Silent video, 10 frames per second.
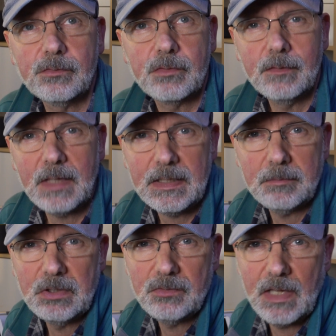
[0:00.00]
so that
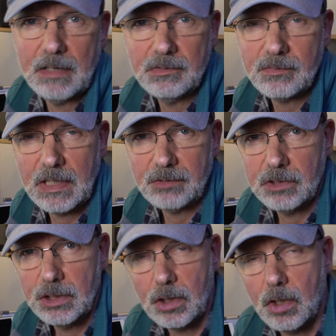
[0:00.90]
image there is
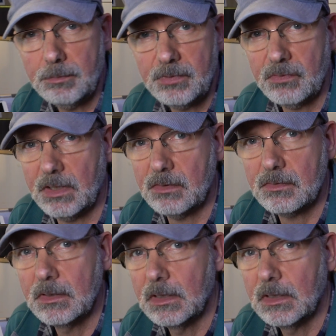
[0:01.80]
actually a composite